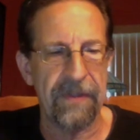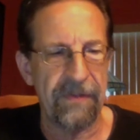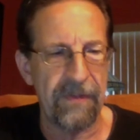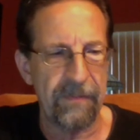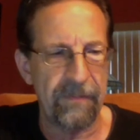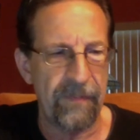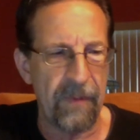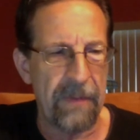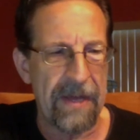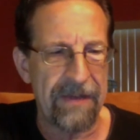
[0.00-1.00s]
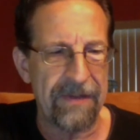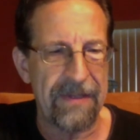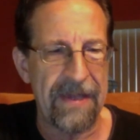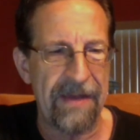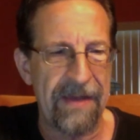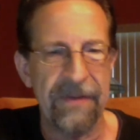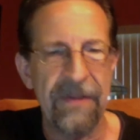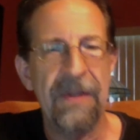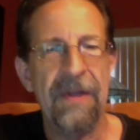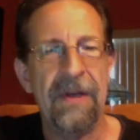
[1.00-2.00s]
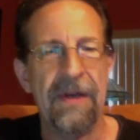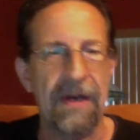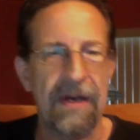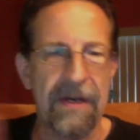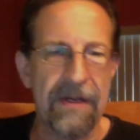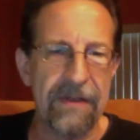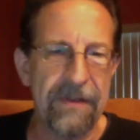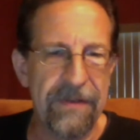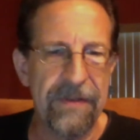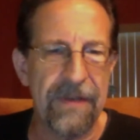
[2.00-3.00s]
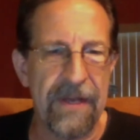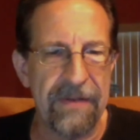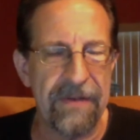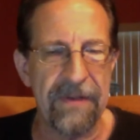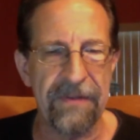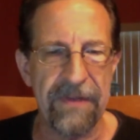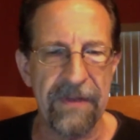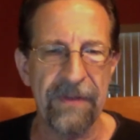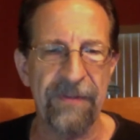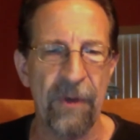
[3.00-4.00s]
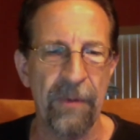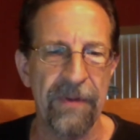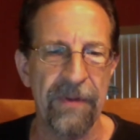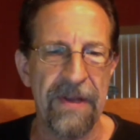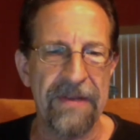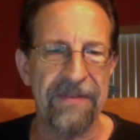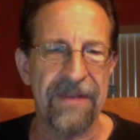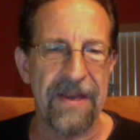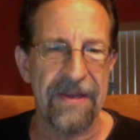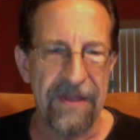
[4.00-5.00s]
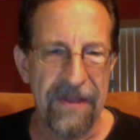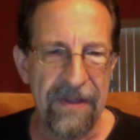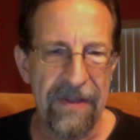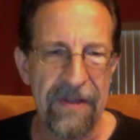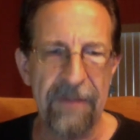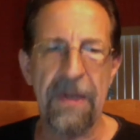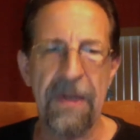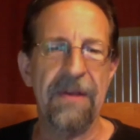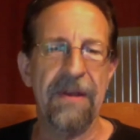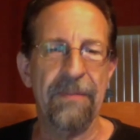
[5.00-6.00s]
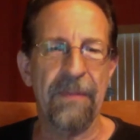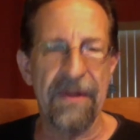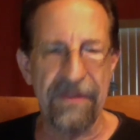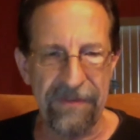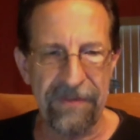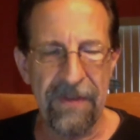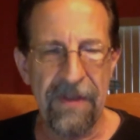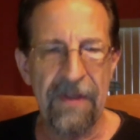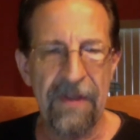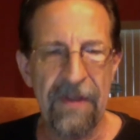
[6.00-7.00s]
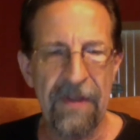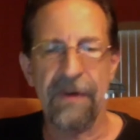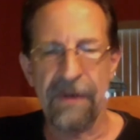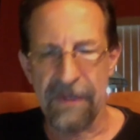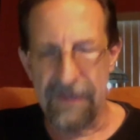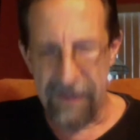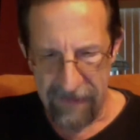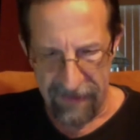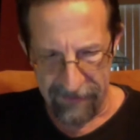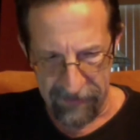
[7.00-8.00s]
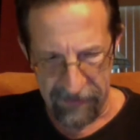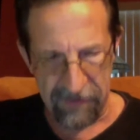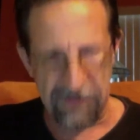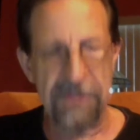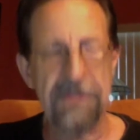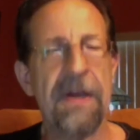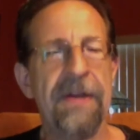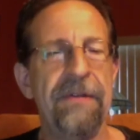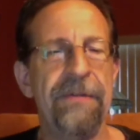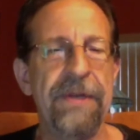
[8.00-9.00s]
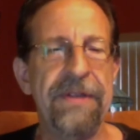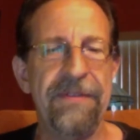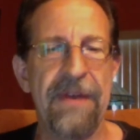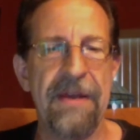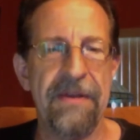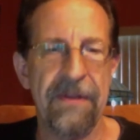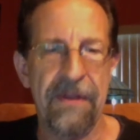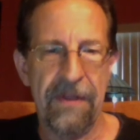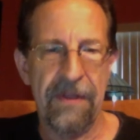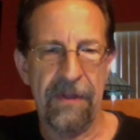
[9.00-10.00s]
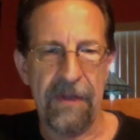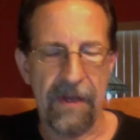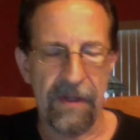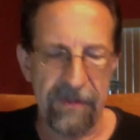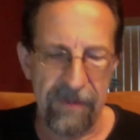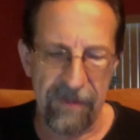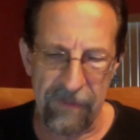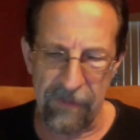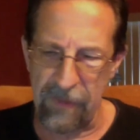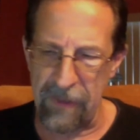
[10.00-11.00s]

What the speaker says: the bottle down, you're not necessarily sober the next day. It might take months for everything to just kind of reset to